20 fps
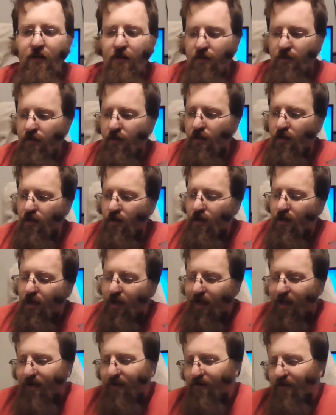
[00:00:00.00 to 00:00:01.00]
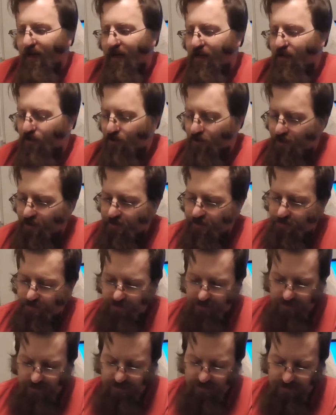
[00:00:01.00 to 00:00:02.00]
there, I don't actually
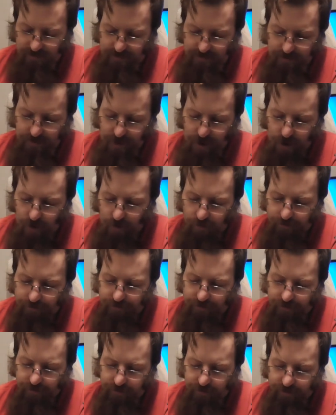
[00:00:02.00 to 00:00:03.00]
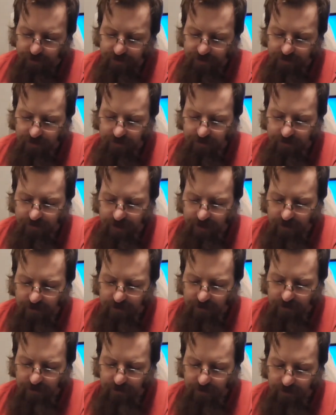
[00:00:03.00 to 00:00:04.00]
know if it increases the
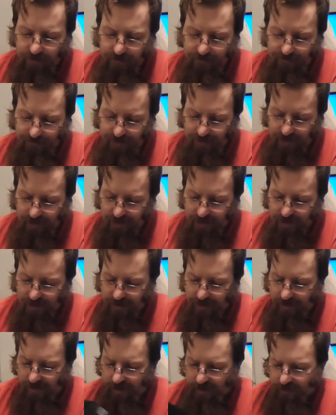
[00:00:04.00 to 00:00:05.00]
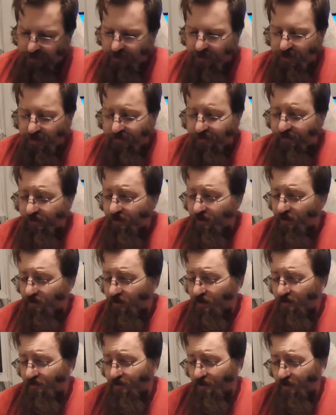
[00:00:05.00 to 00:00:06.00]
value, but I would say fucking
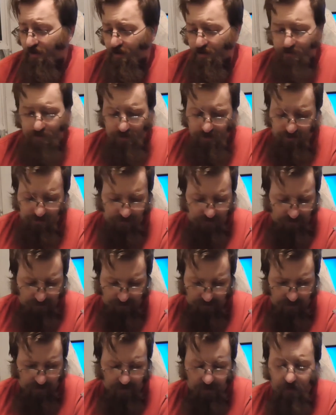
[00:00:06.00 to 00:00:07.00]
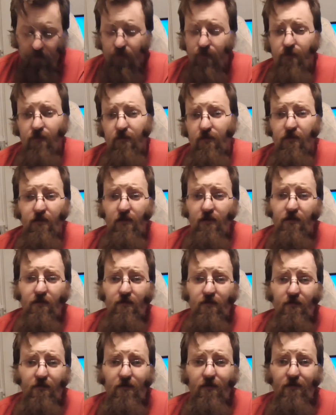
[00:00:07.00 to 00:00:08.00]
leave it. I mean, don't
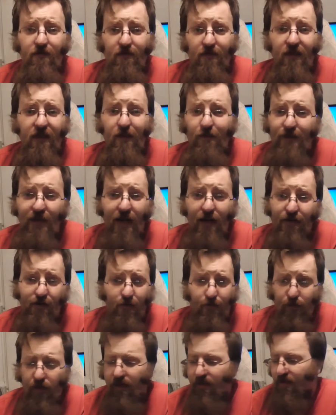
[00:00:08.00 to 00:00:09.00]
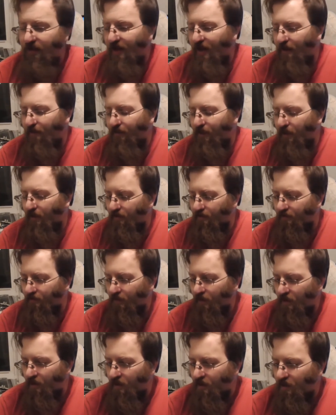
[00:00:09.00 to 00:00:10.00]
doesn't need to be out to play the damn thing
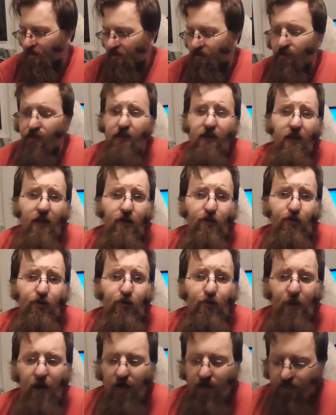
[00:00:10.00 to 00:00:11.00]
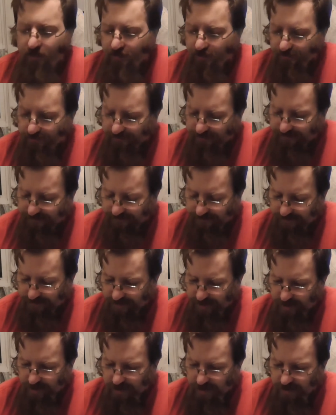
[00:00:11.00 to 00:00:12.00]
unless you got a jukebox.
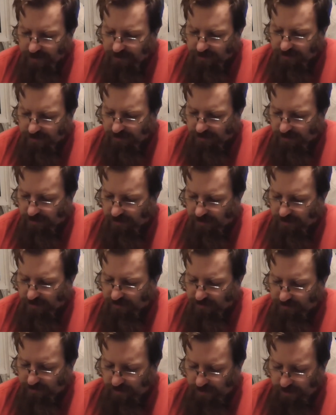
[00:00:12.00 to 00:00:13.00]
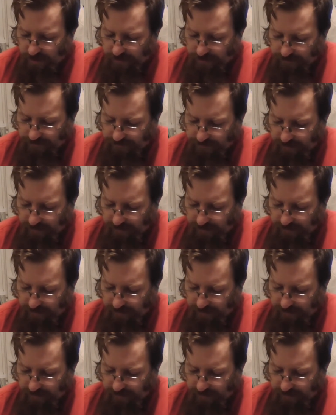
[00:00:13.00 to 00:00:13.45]
So yeah,